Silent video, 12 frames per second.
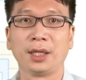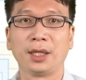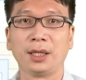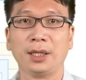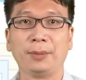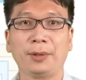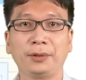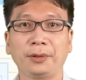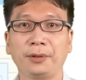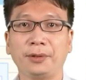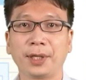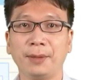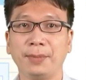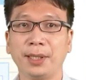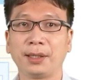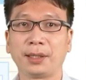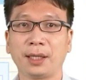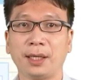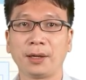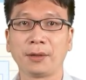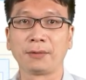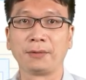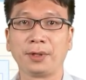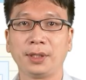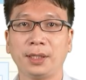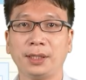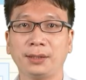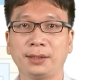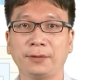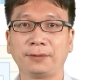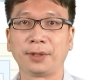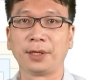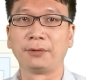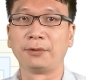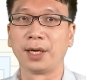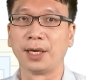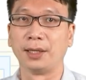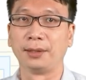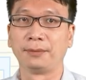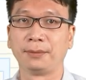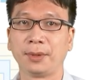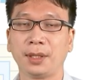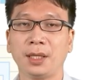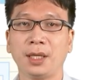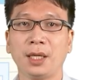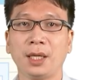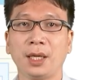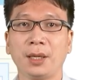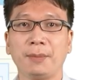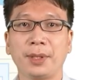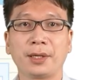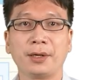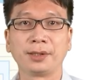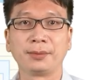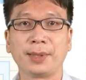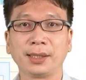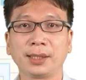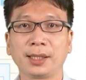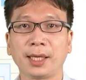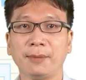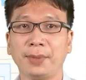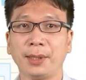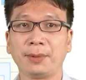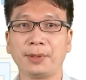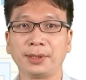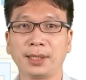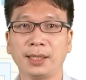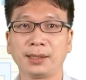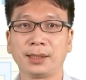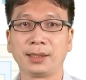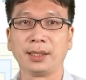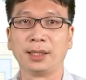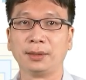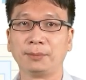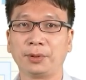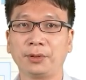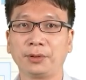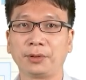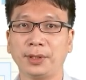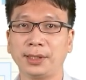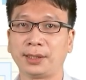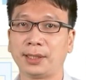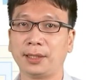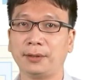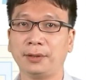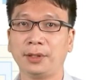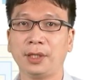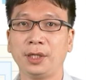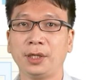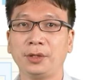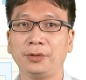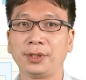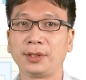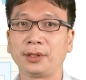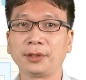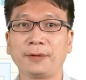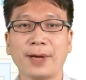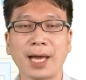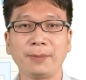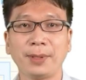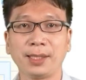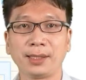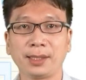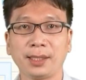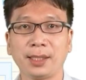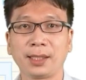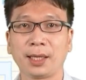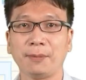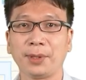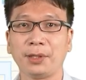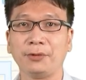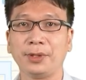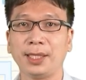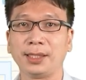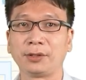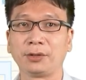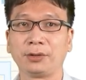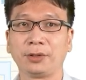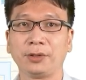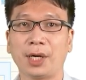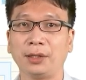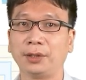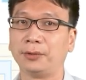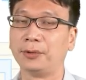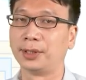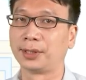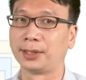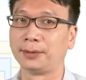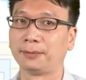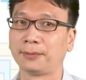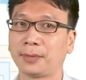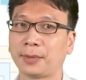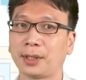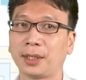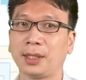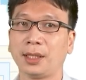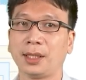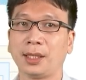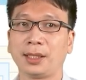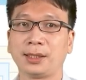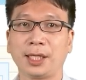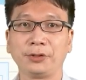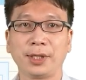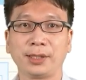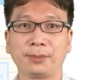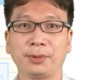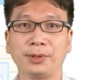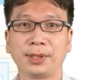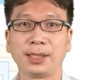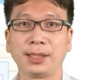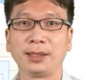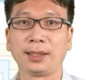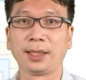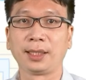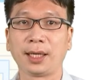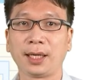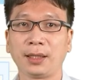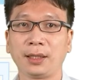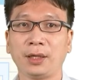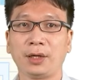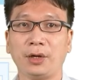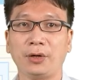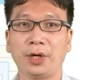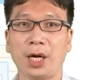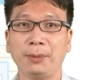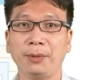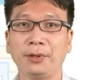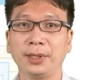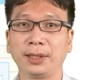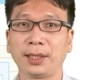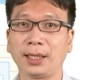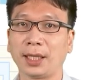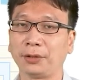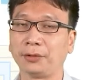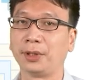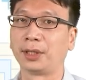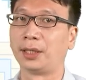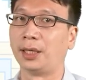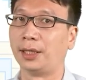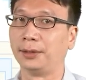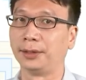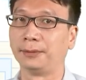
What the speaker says: The protocol can be done through the software. Because master can be processed the protocol itself, resource of IPC can be released to do other works, such as processing data or uploading data to the cloud.